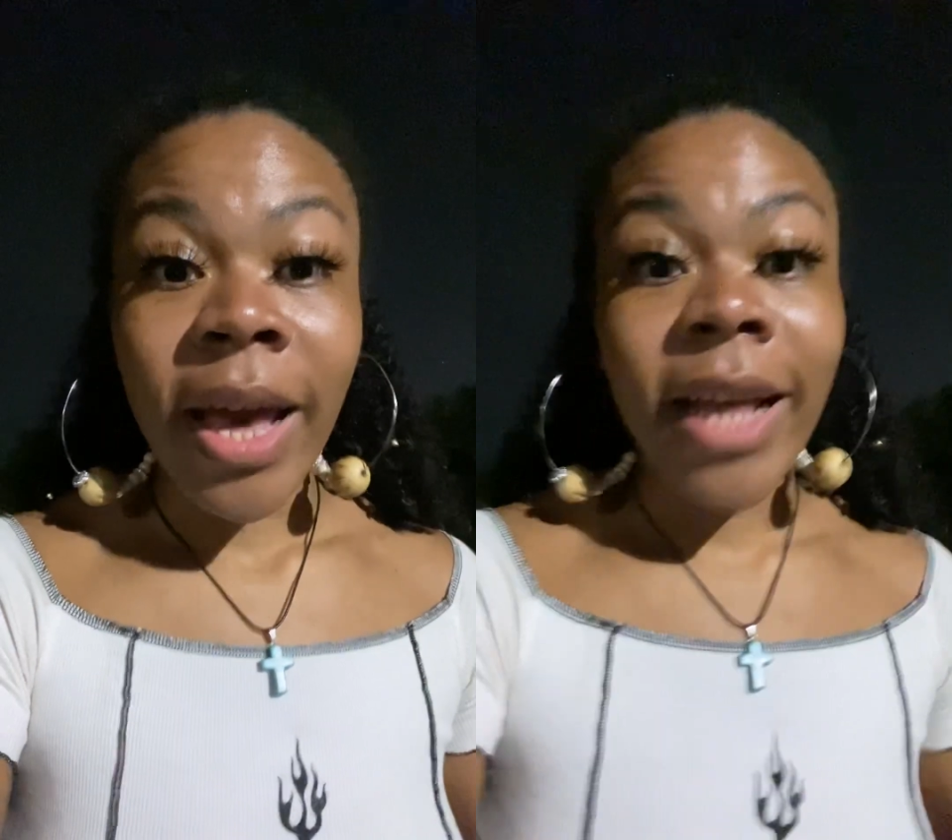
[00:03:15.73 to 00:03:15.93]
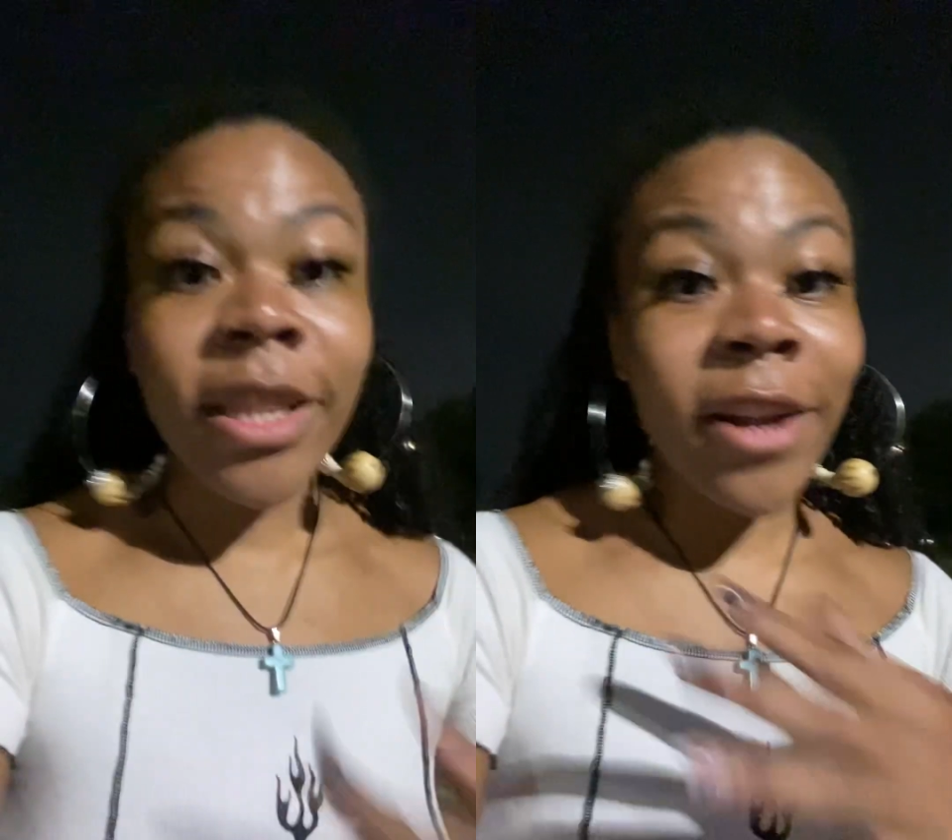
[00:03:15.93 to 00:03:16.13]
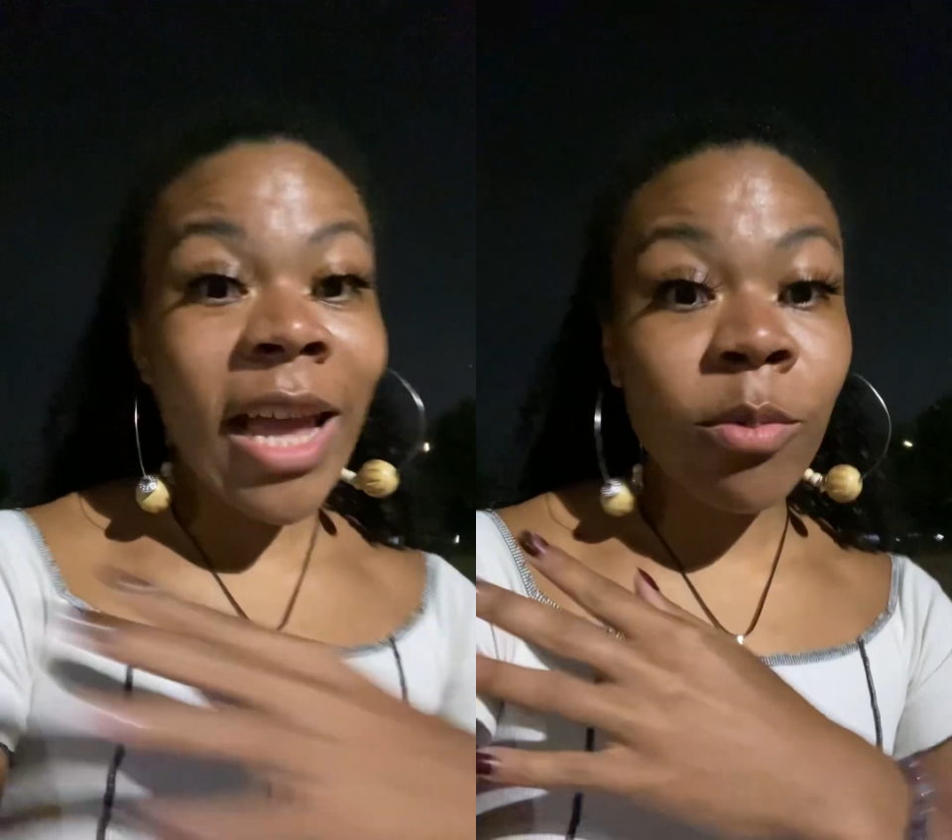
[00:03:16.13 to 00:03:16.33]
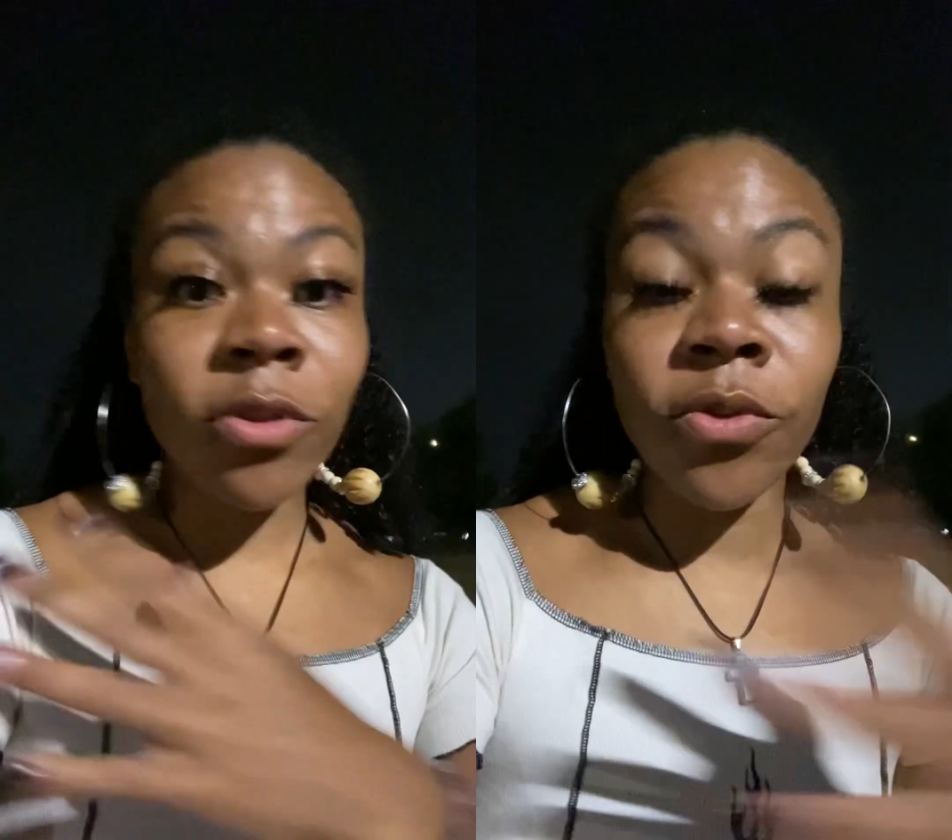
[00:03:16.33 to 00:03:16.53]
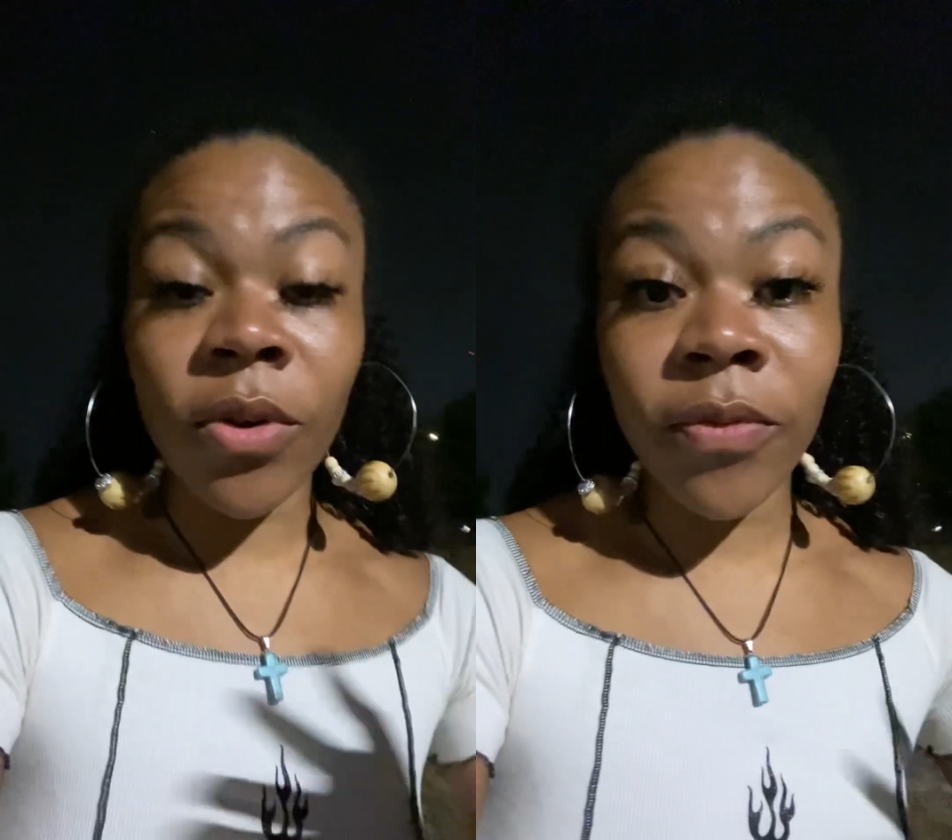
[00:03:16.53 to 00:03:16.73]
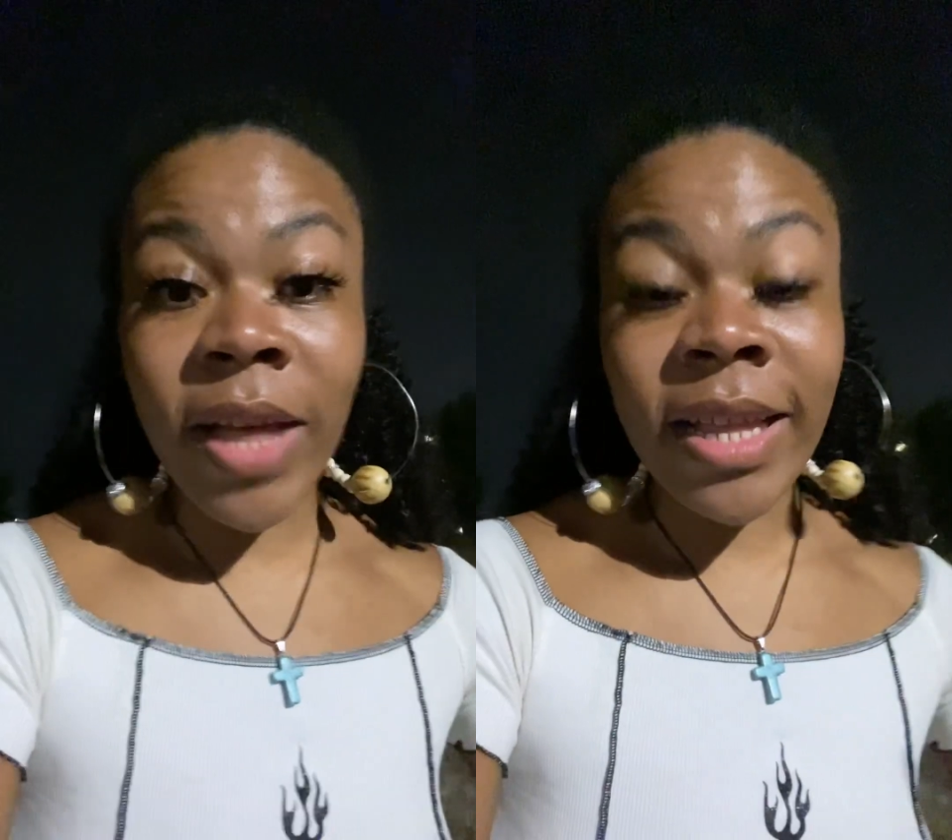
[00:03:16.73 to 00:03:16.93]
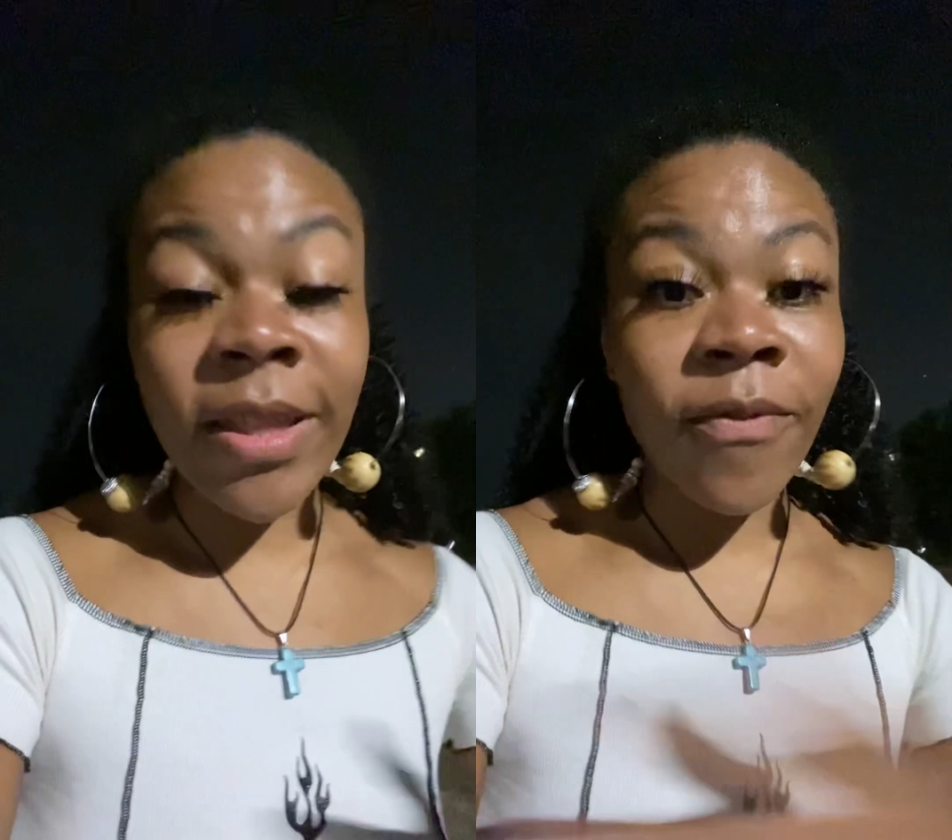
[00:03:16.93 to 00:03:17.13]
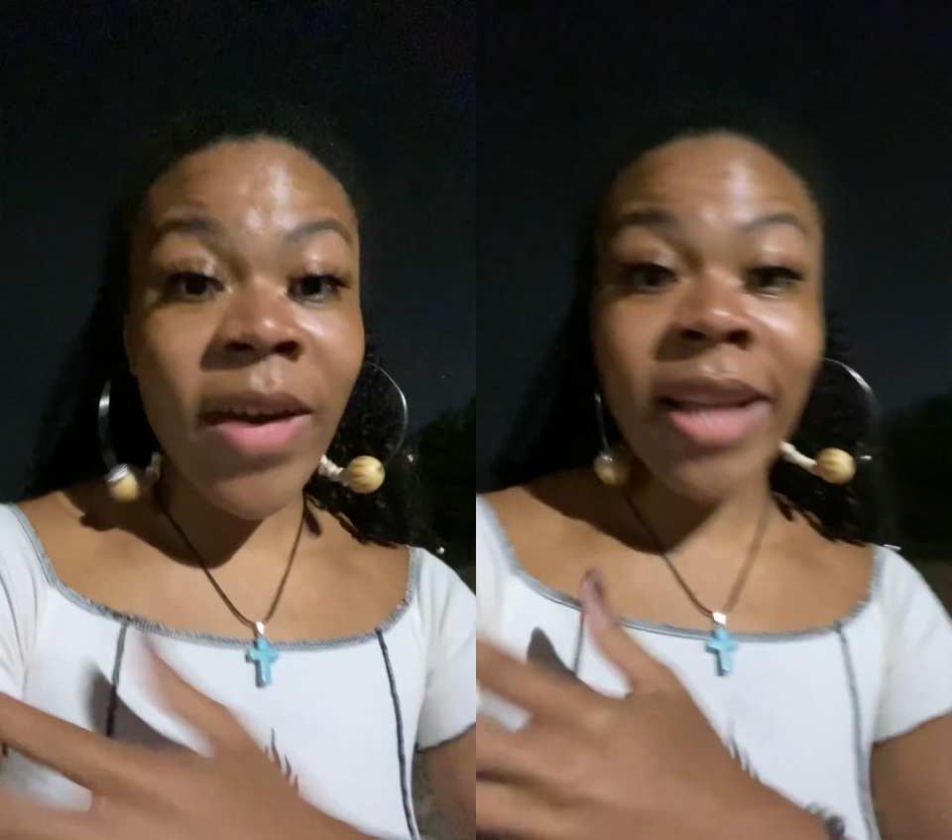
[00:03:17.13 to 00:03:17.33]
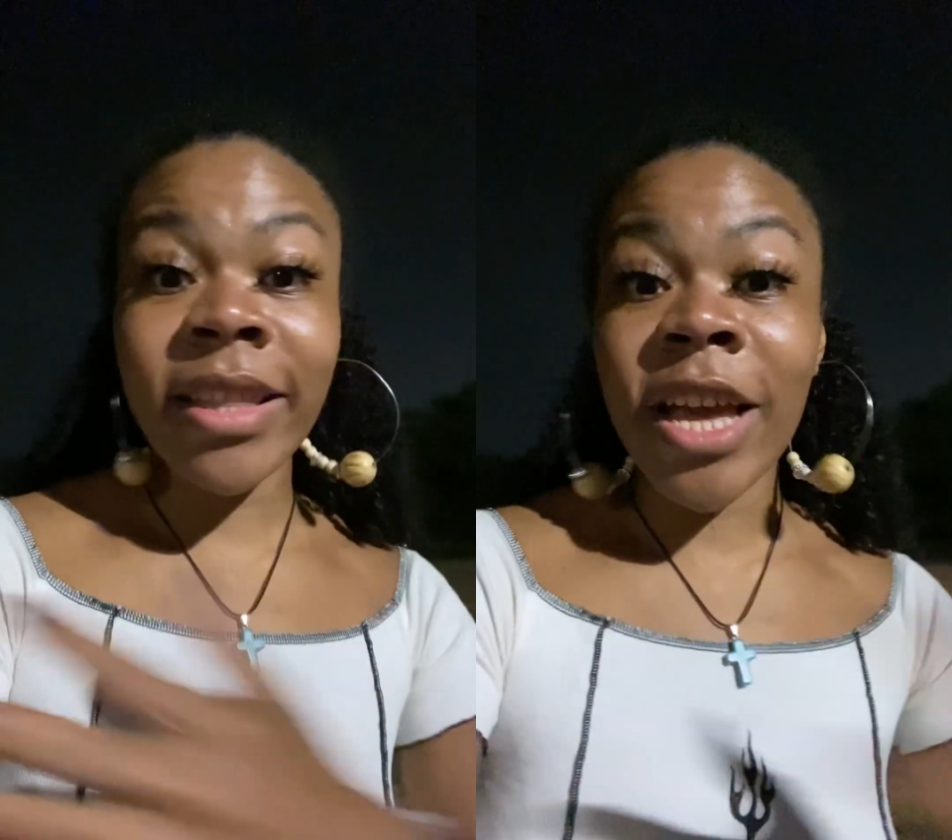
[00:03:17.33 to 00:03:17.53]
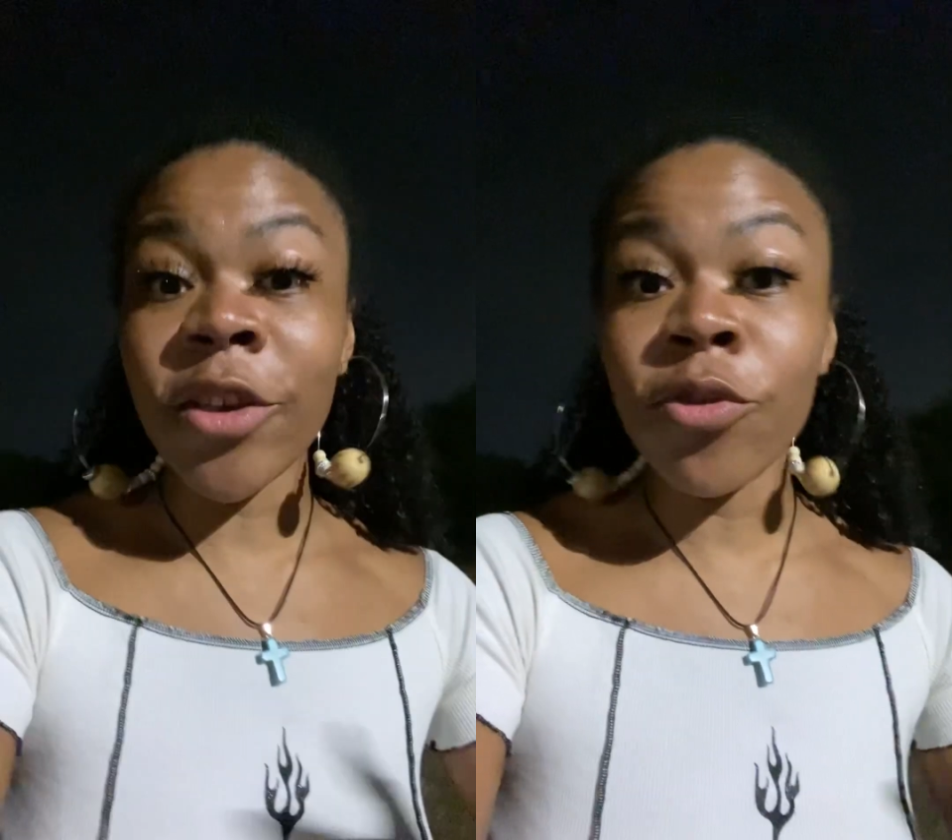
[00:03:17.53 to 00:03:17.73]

and they're able to reflect the fact that